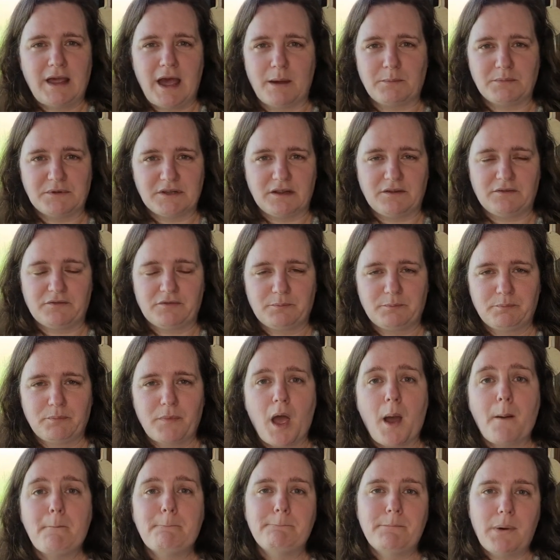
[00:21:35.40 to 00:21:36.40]
captive
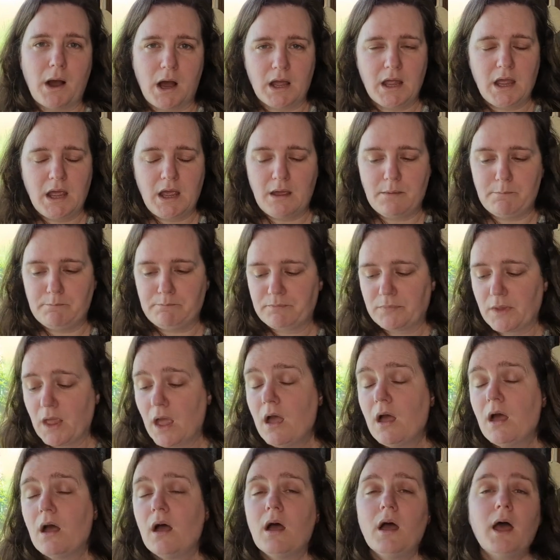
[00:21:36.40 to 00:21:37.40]
by him.
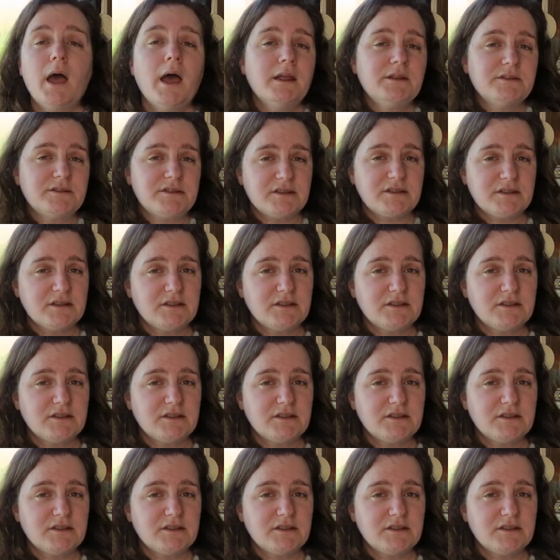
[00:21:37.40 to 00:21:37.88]
Hence